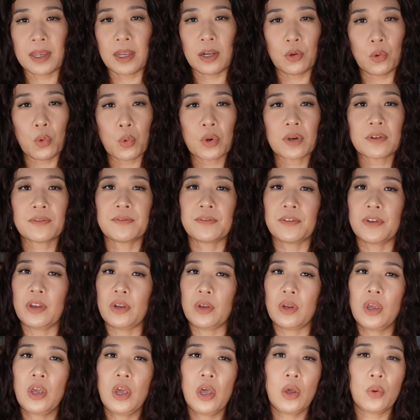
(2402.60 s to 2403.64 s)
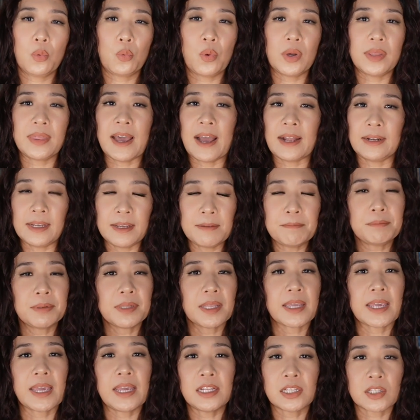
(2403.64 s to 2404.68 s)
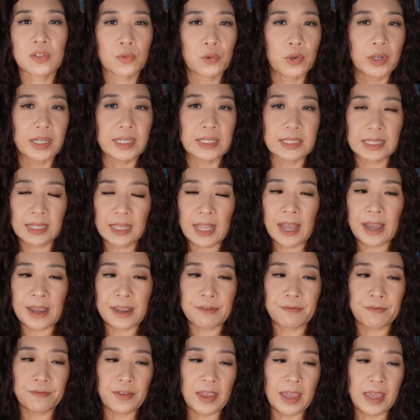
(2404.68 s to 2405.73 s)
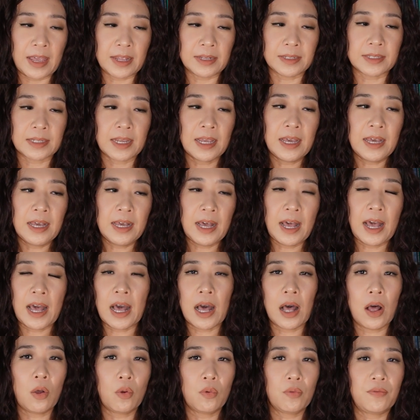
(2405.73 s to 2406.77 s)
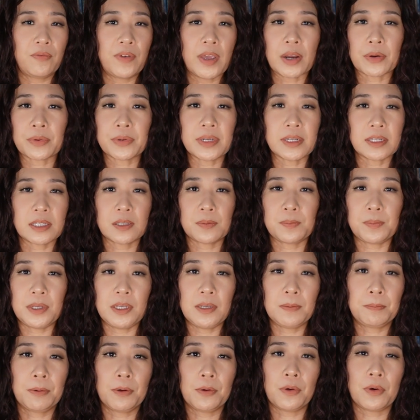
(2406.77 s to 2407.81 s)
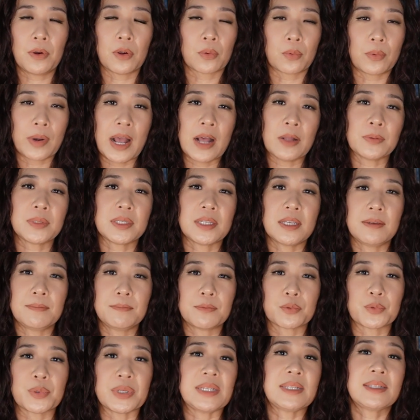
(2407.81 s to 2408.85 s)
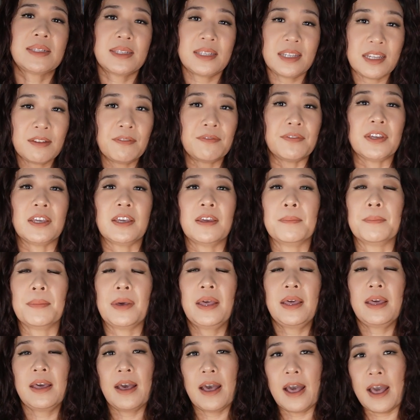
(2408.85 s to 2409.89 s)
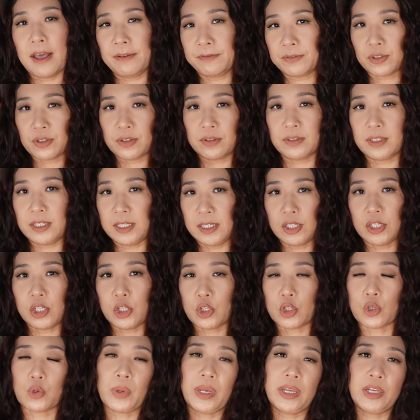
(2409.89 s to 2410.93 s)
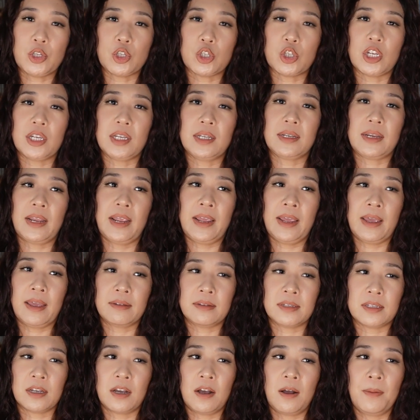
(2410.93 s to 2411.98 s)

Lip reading: an orphan, what that implicates for his life, and how various people around him receive him after this situation, and